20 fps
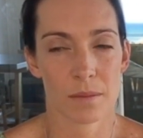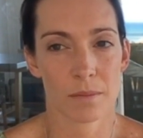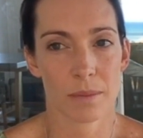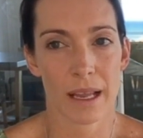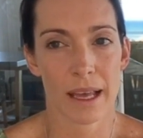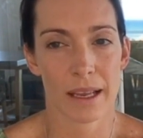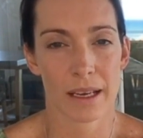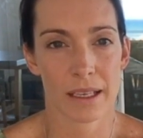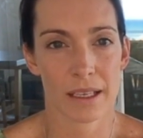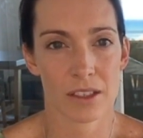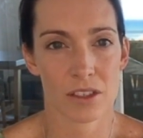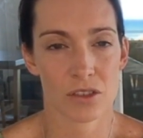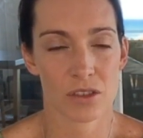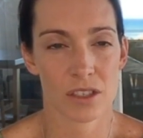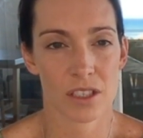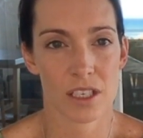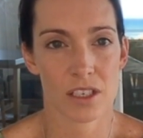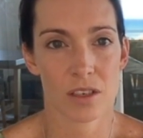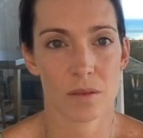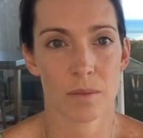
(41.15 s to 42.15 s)
planning and
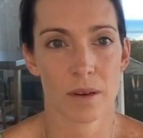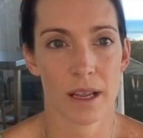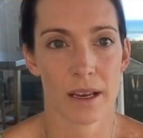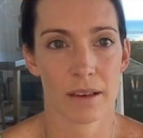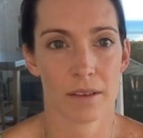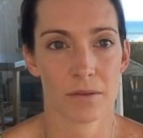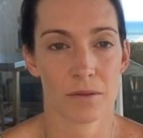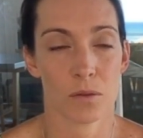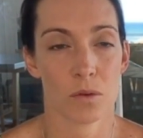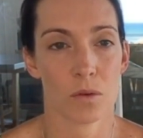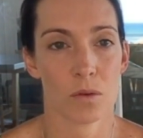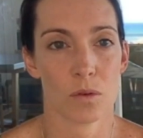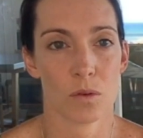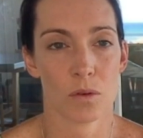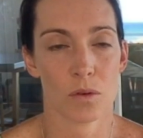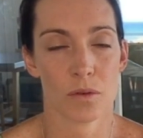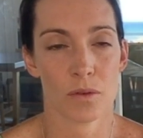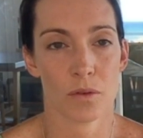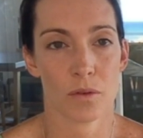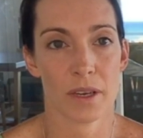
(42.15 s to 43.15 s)
strategic planning for
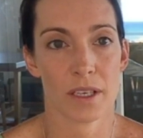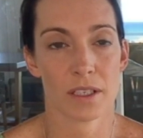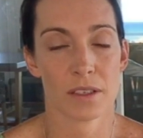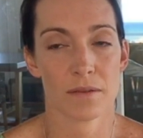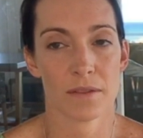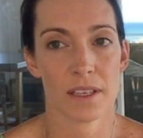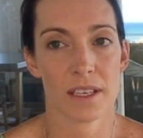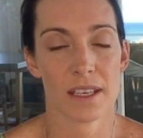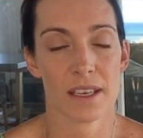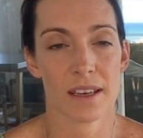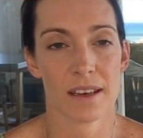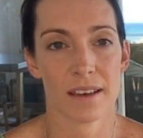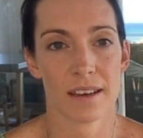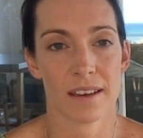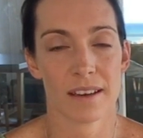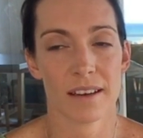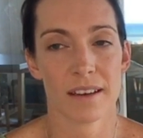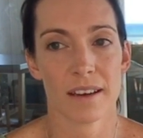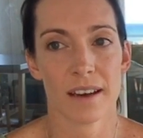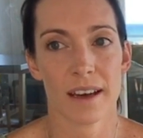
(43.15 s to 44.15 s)
the rest of the year.